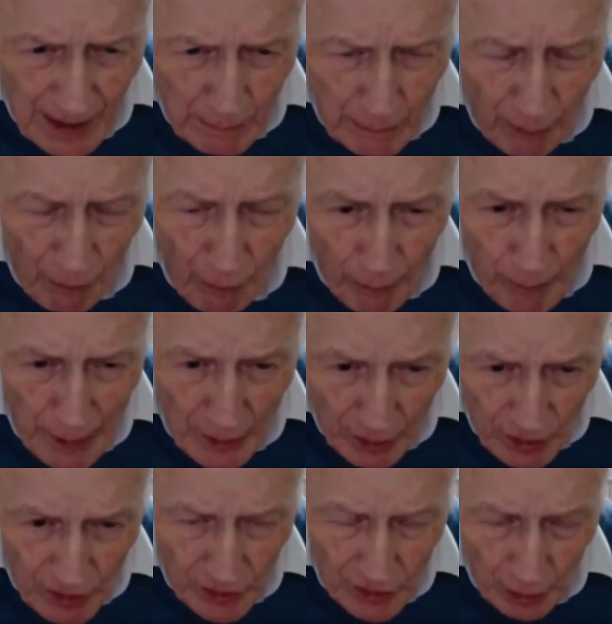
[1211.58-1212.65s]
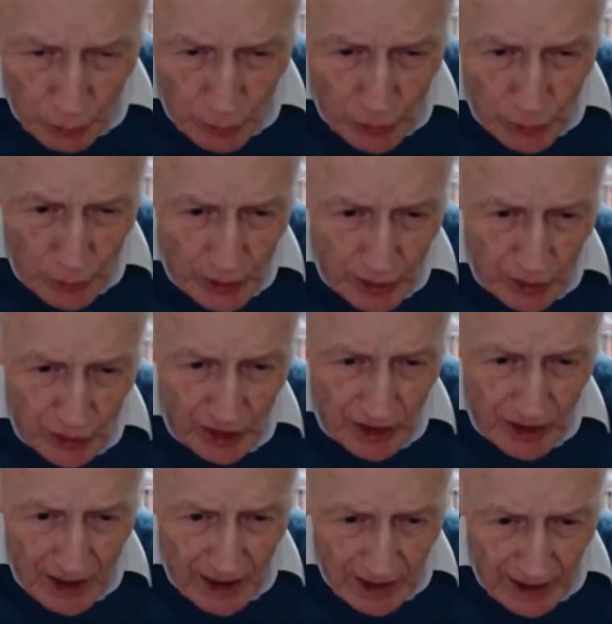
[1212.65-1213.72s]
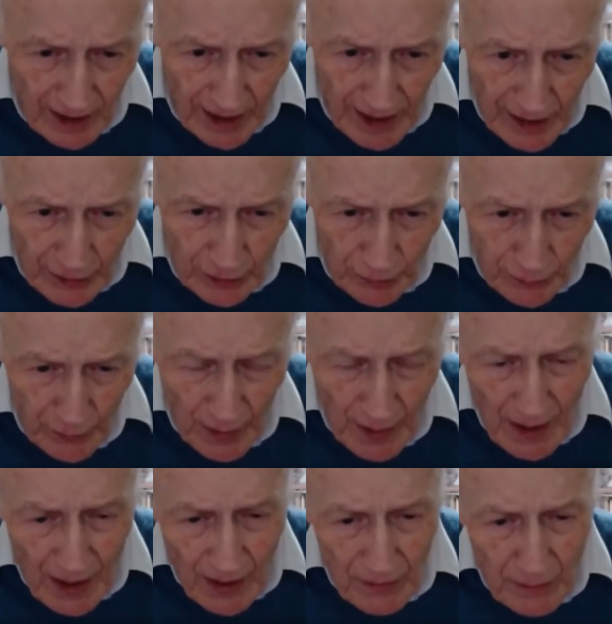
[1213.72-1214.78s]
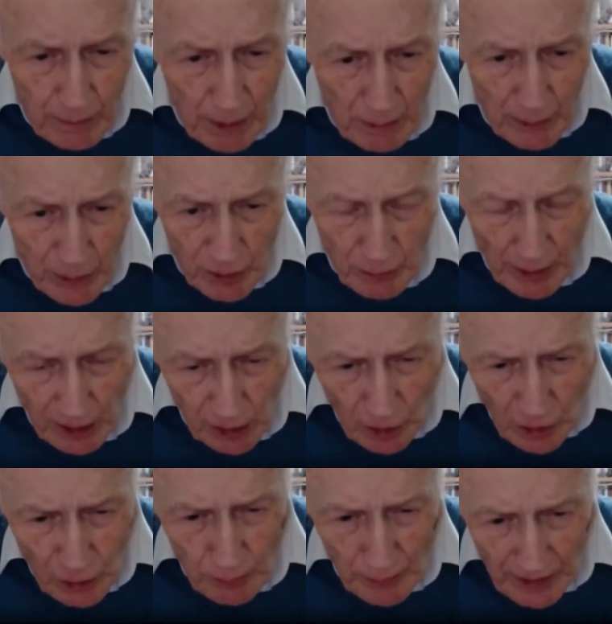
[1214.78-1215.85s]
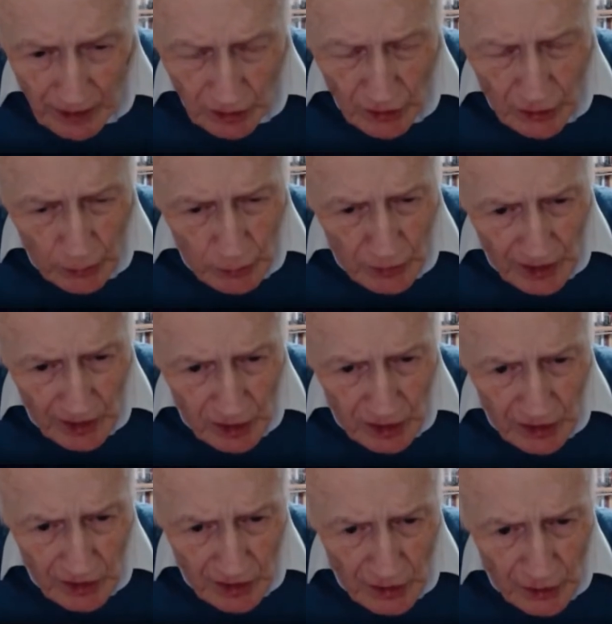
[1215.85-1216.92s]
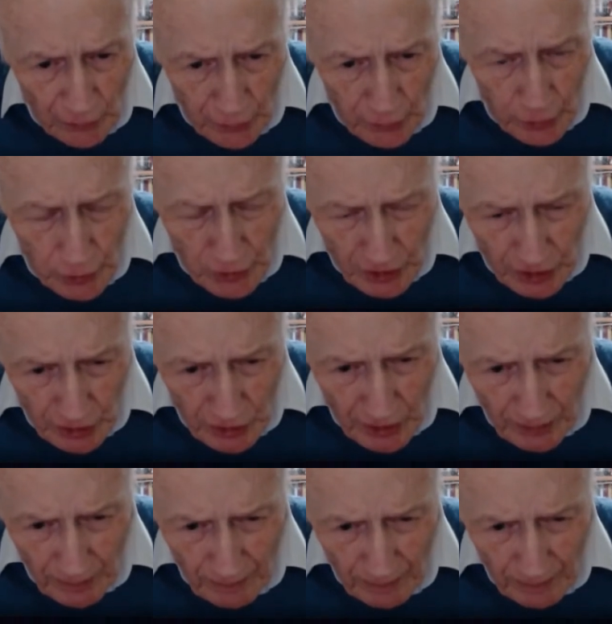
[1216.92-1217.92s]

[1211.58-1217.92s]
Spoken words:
But for me, since I was 2 years ahead of most of my classmates, it was actually at the age of 13.